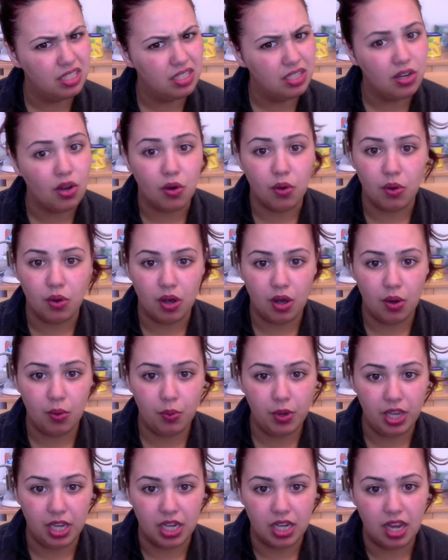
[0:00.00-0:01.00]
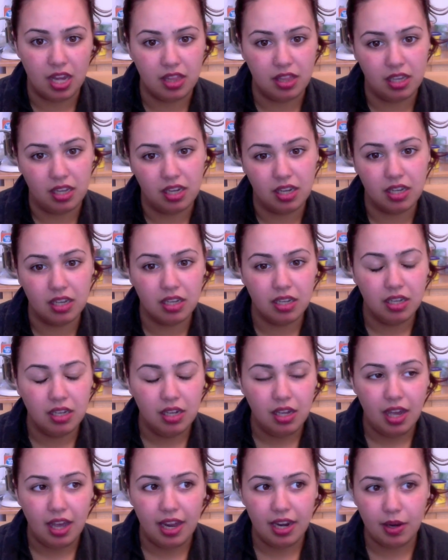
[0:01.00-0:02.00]
No, a week, I think.
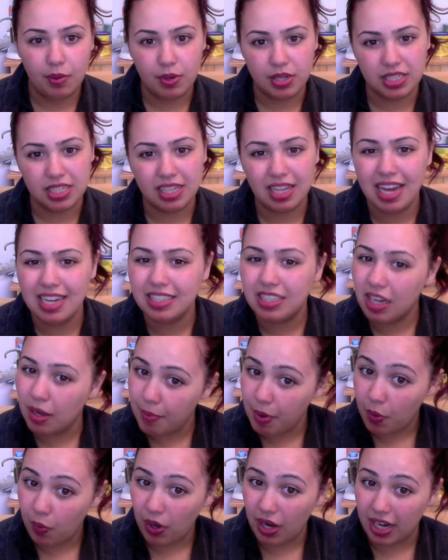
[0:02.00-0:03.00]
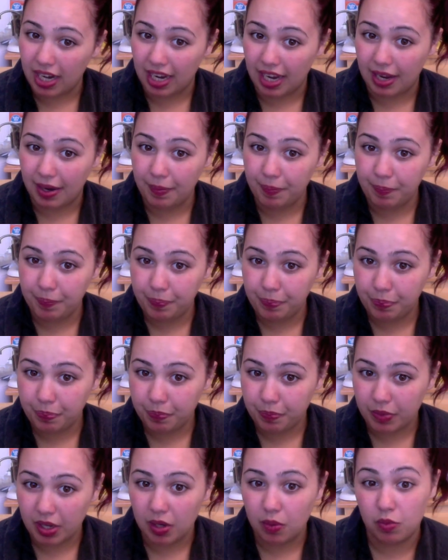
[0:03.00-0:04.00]
Anyways, the last time I weighed in,
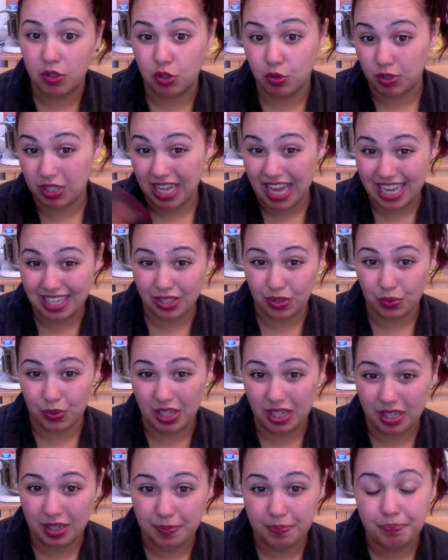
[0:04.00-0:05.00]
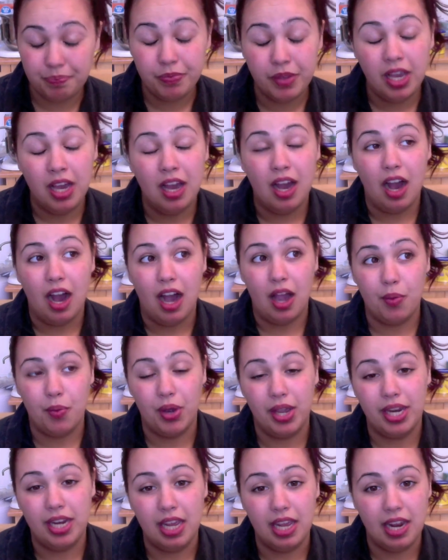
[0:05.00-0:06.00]
which was last week, I
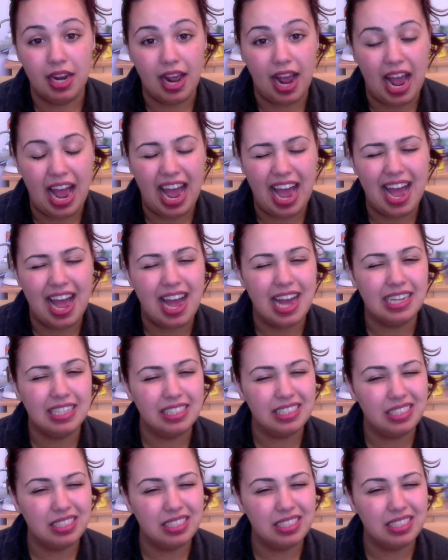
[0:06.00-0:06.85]
weighed in at,